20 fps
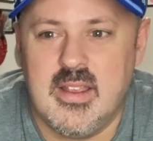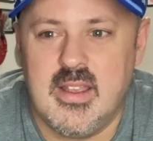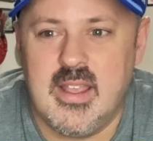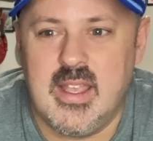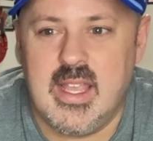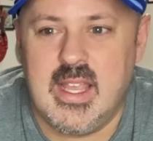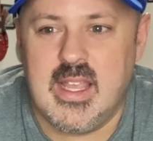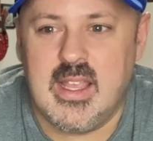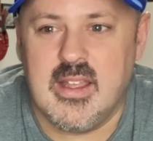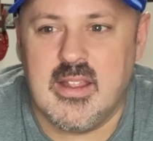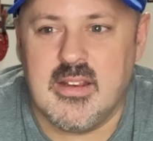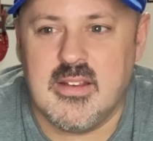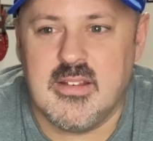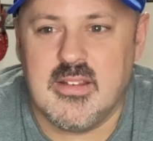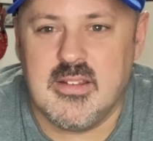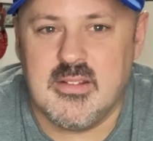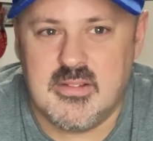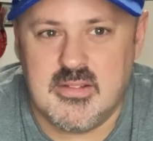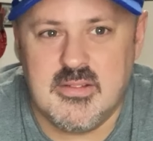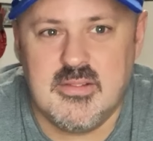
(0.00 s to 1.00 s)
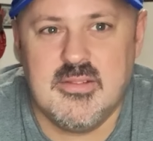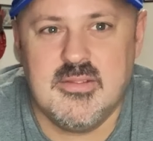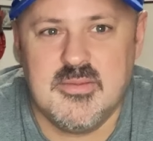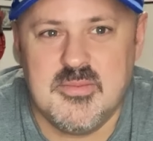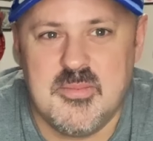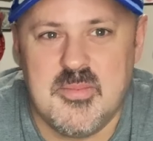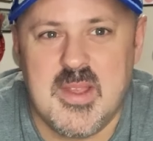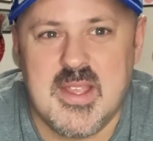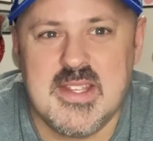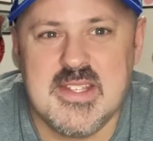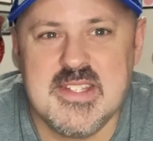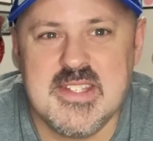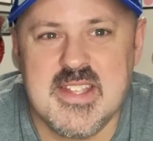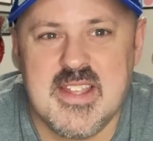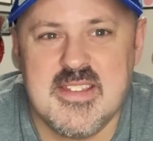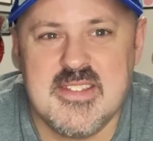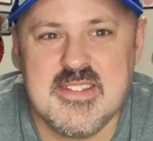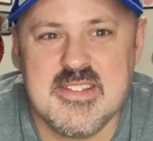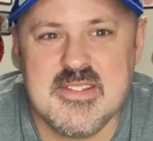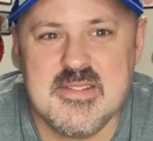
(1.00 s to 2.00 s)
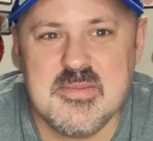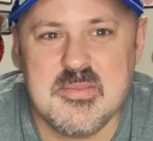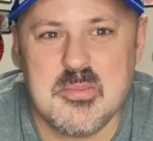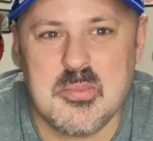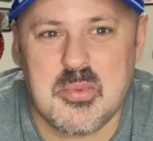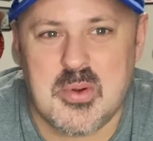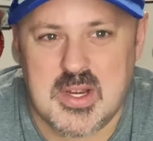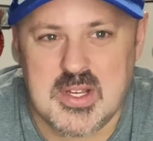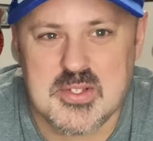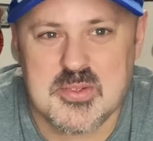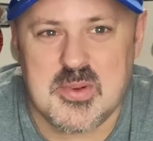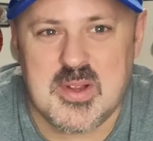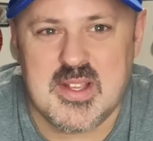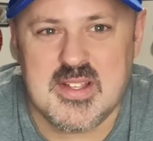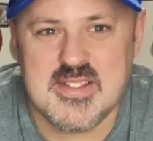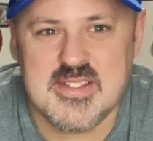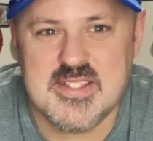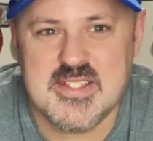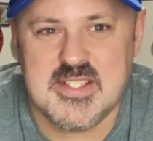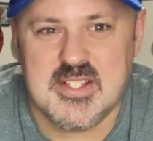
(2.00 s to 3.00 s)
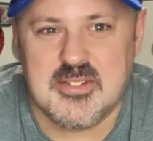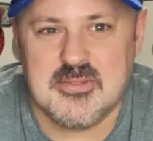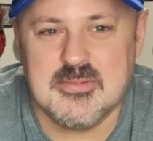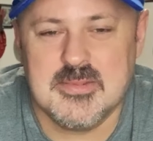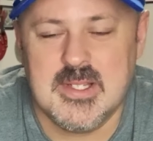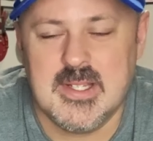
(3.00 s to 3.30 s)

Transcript: and it makes sense price-wise. So